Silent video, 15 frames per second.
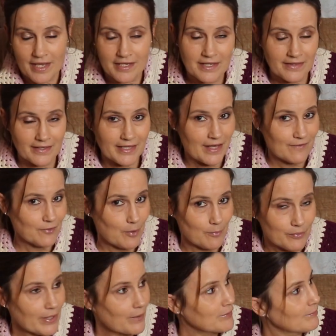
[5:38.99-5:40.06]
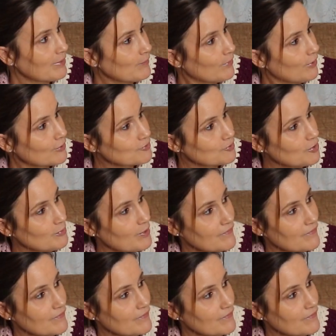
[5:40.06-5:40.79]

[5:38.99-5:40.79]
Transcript: anything that I've got brown in my wardrobe.